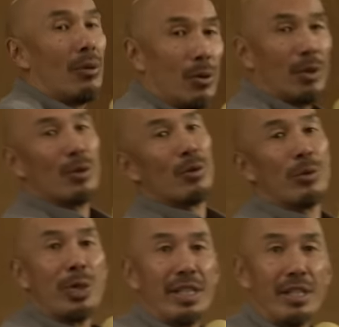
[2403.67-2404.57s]
Woo,
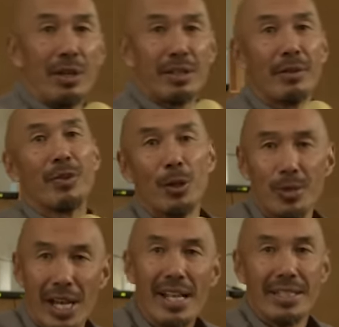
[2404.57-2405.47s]
we'll rid the earth of
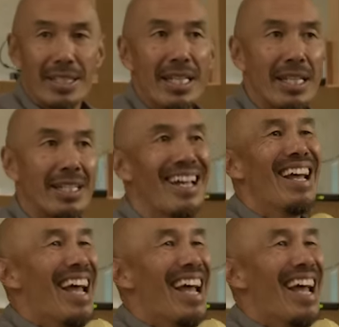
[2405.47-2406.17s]
those 18.